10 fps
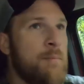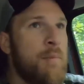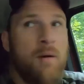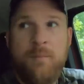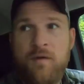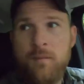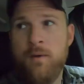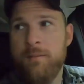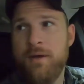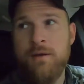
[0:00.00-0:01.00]
bumped him.
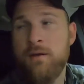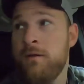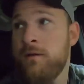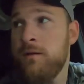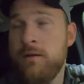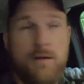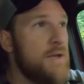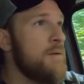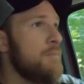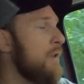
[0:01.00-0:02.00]
I mean, he
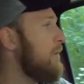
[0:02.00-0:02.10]
didn't